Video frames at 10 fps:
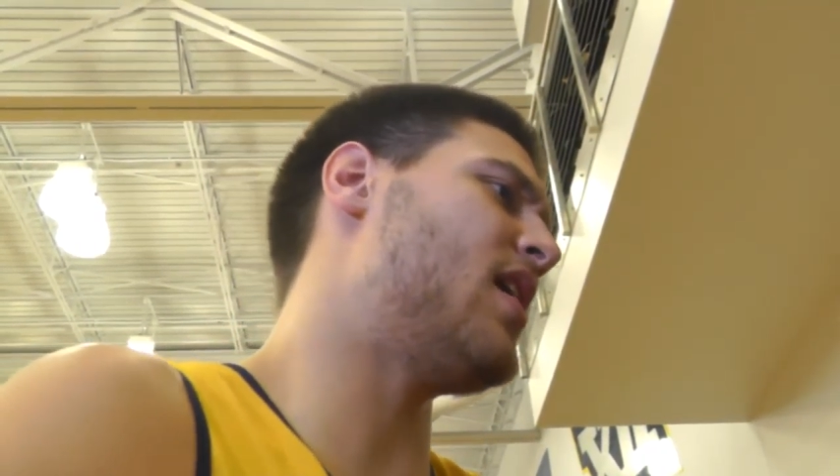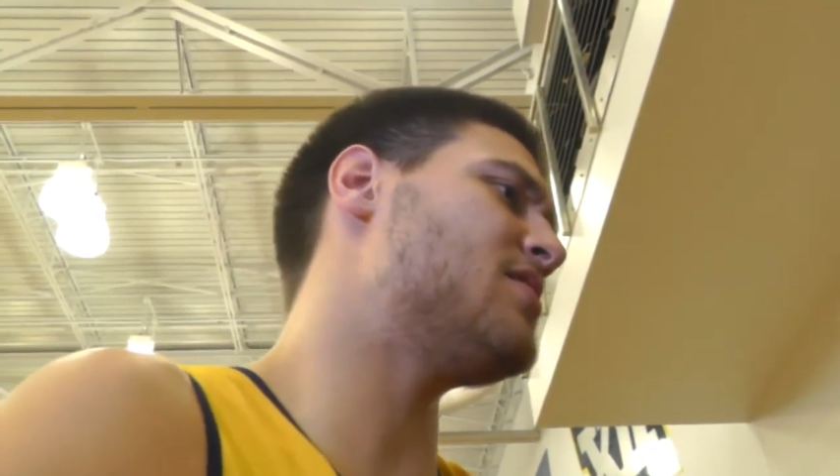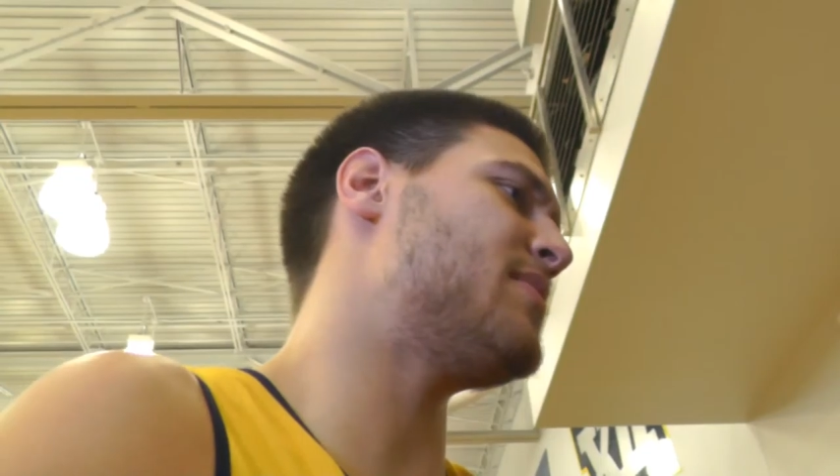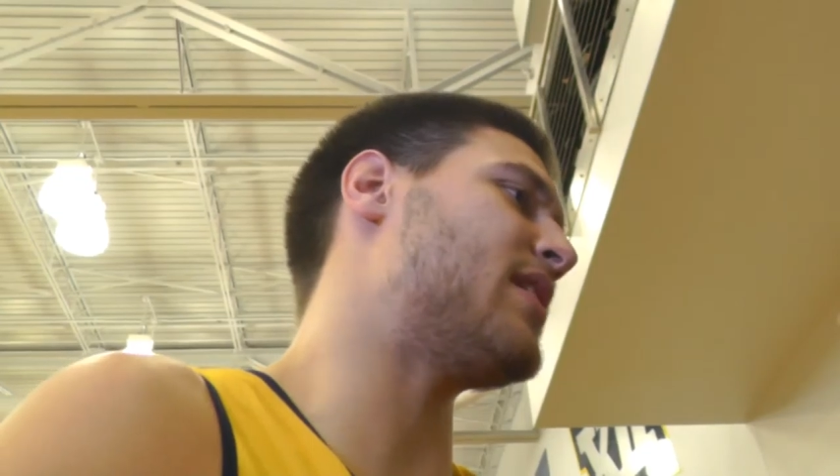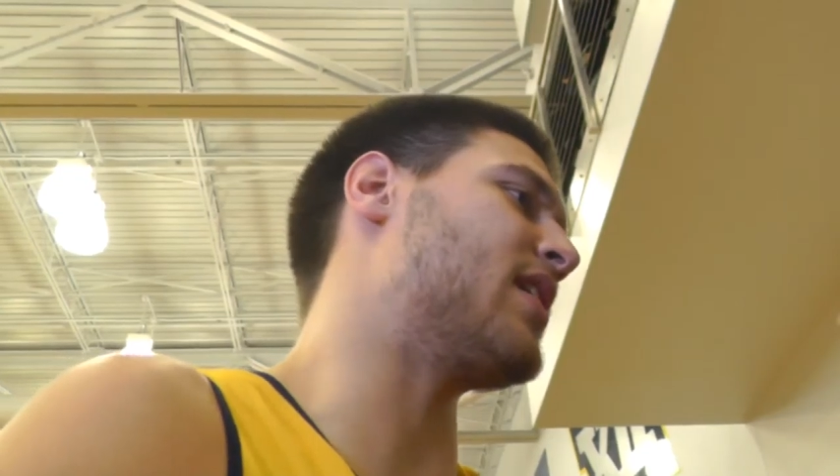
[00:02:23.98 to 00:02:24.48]

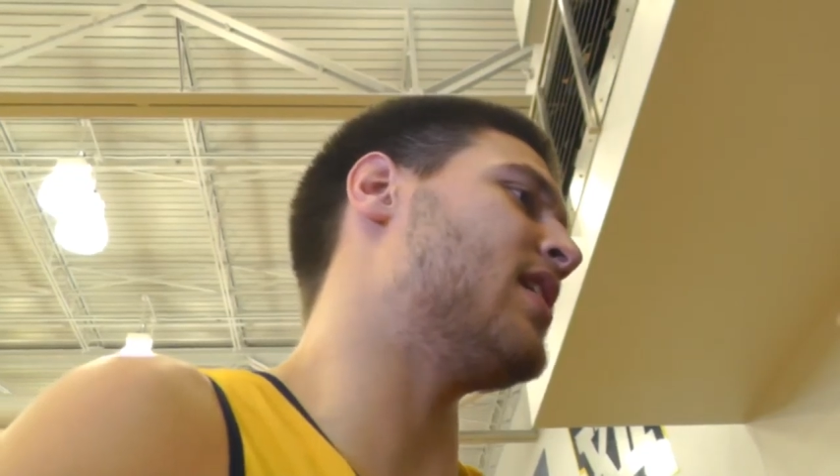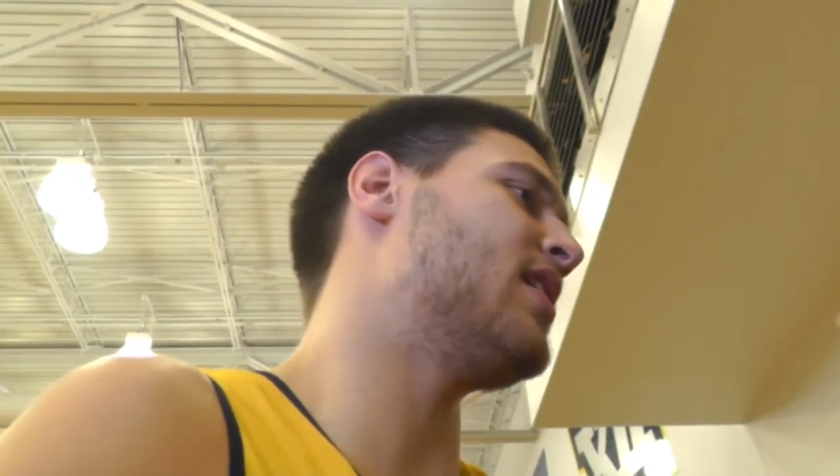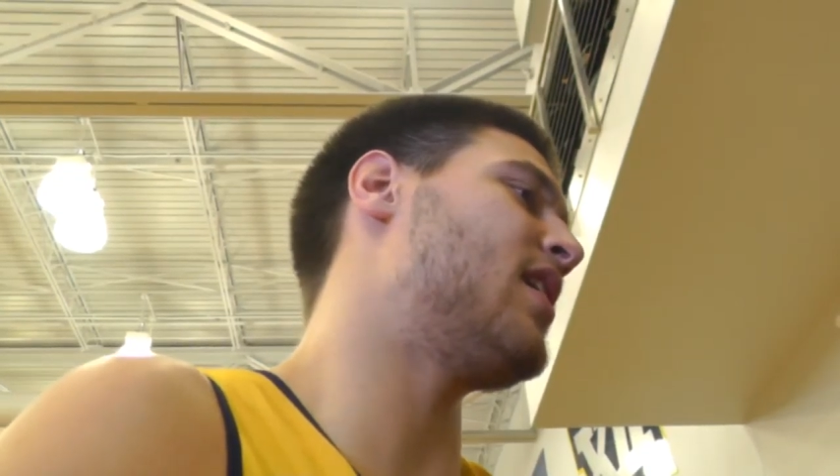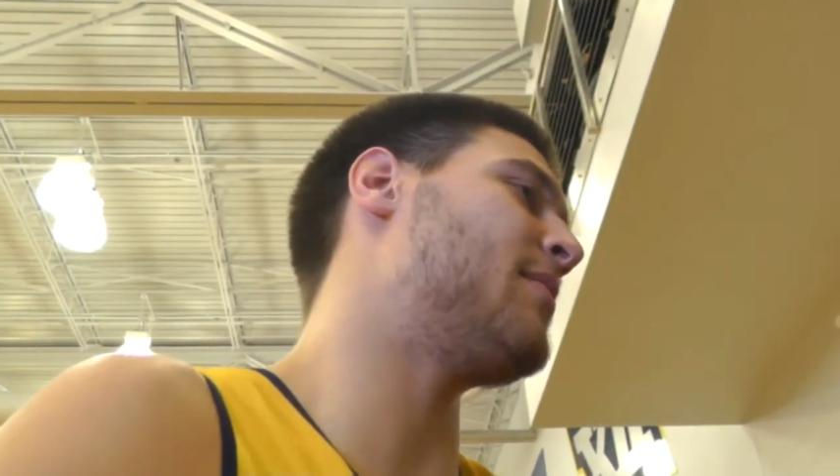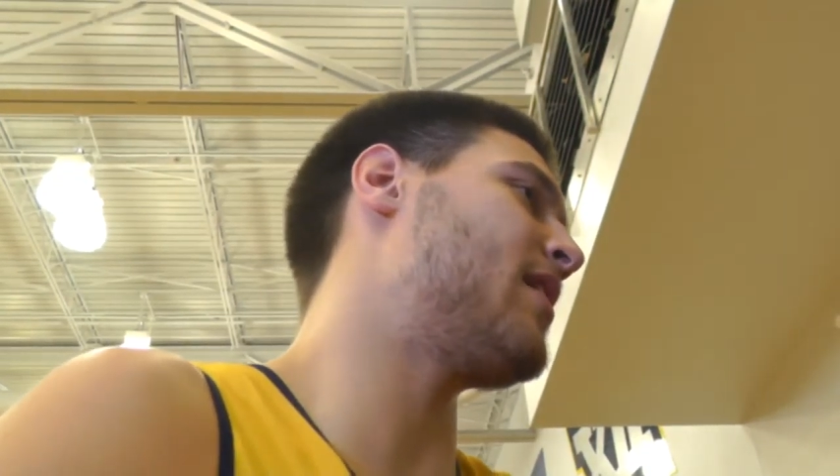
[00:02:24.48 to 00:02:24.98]
It's been
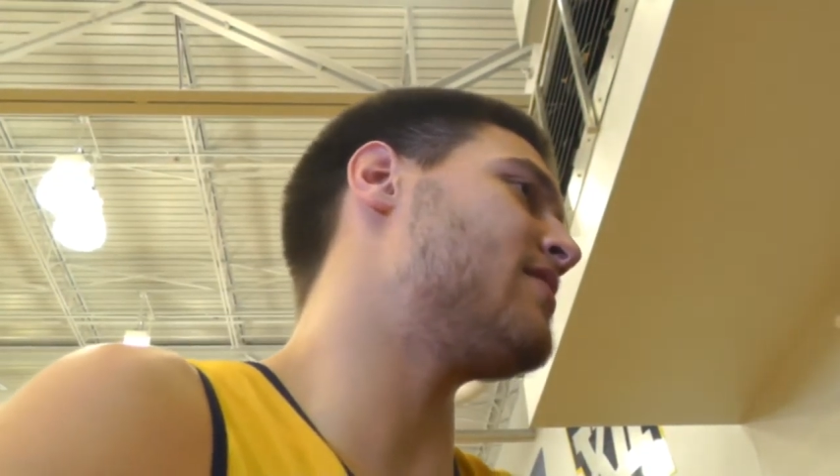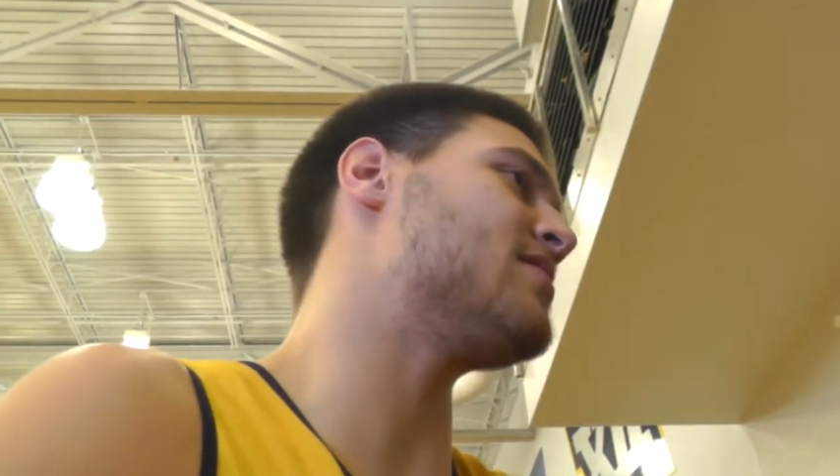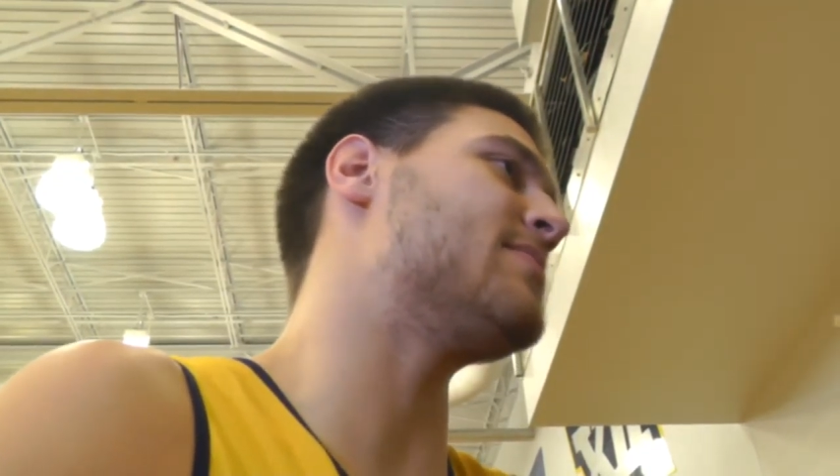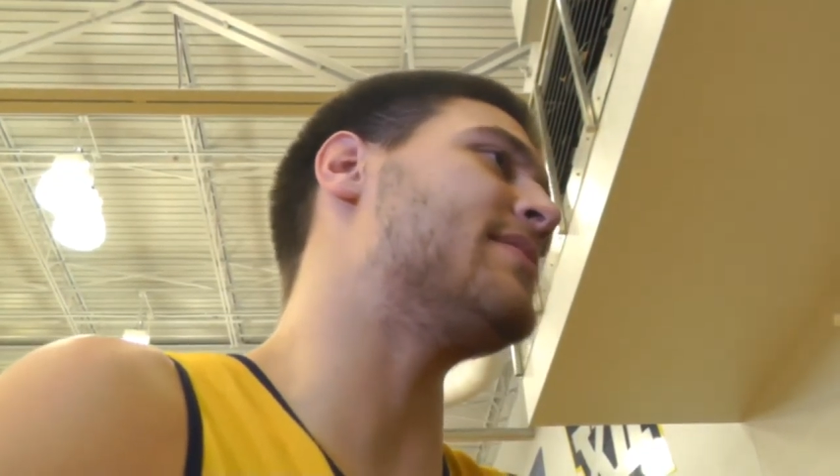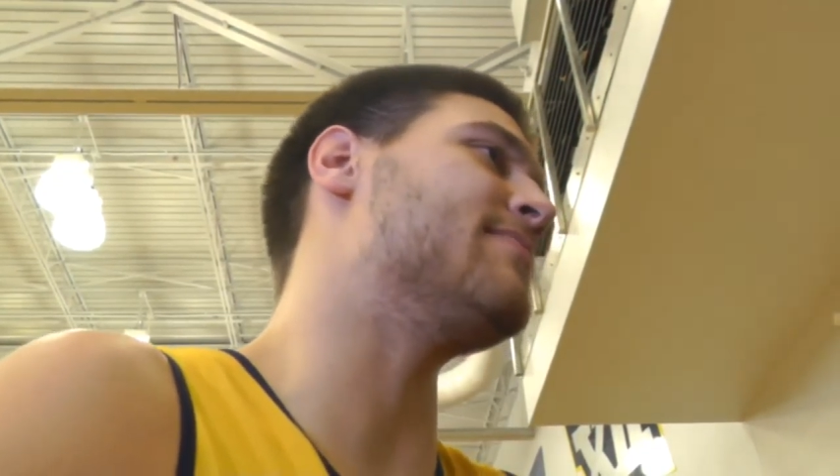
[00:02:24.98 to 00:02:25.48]
good. I mean, I've
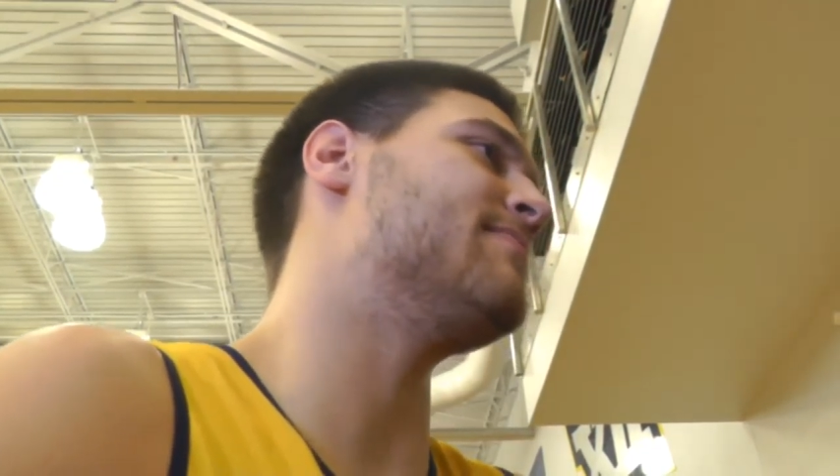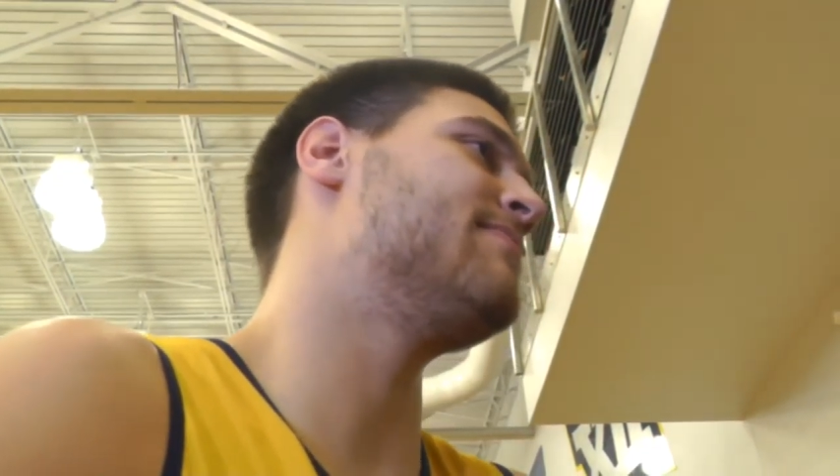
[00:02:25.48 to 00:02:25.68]
just been